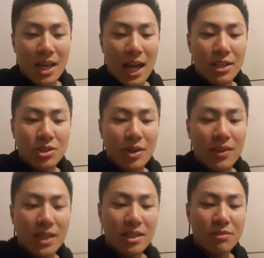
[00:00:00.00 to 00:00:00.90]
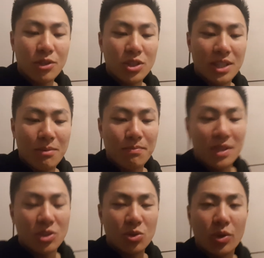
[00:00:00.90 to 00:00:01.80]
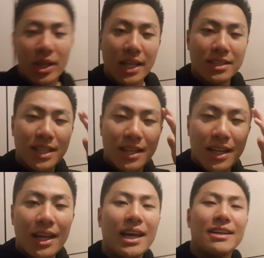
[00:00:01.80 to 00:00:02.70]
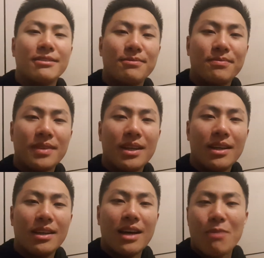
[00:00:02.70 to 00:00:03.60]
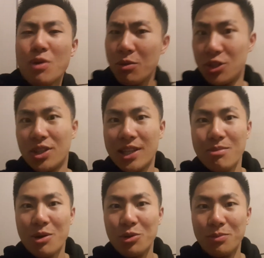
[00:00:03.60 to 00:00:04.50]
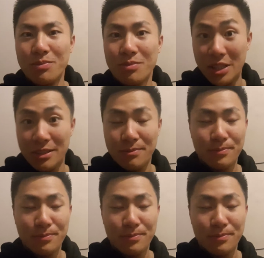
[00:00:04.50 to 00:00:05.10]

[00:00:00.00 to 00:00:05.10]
And so I think the first step is to realize that hey, I probably should clean my room, right?